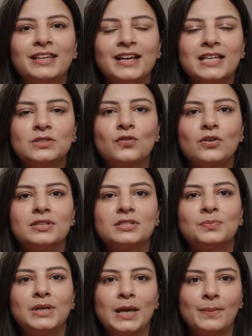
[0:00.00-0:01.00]
India's
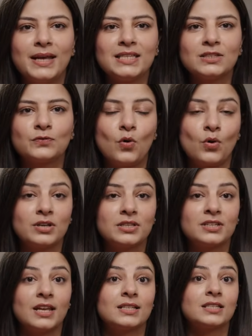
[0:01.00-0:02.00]
first PMS
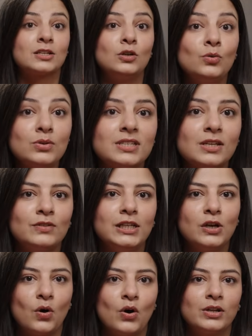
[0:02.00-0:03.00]
focused
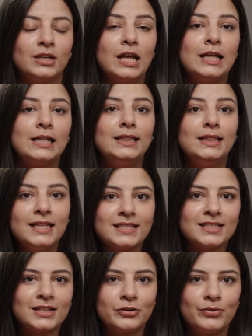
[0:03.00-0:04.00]
exclusively on
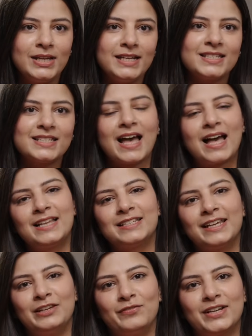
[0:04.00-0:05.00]
listed REITs
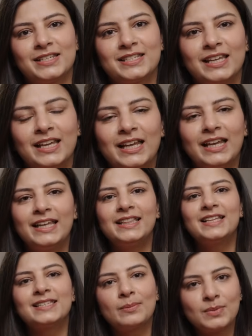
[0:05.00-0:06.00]
and InvITs.
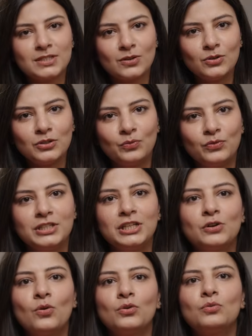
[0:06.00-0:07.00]
In this episode, we
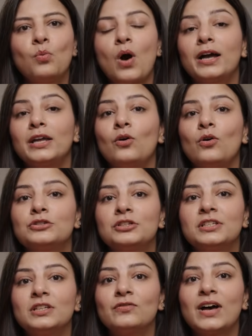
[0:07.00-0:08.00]
decode why
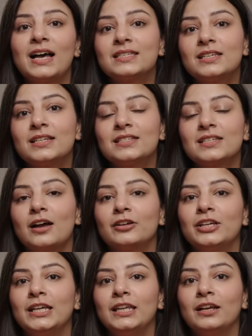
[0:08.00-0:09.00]
alternative assets
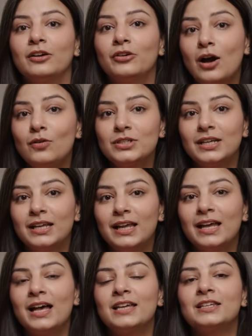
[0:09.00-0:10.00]
are gaining ground
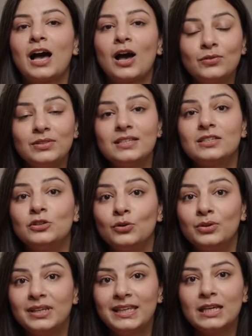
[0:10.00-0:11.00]
and how
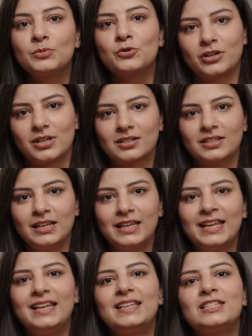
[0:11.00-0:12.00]
this unique product
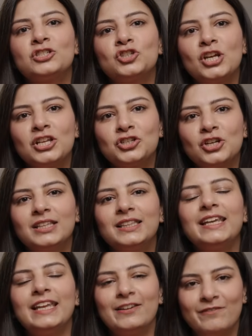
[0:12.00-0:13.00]
is
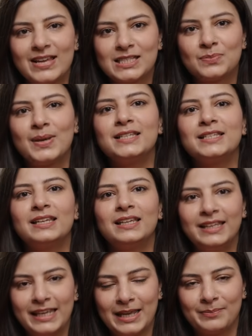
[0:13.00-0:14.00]
changing the investment
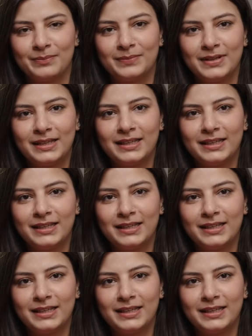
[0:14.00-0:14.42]
game.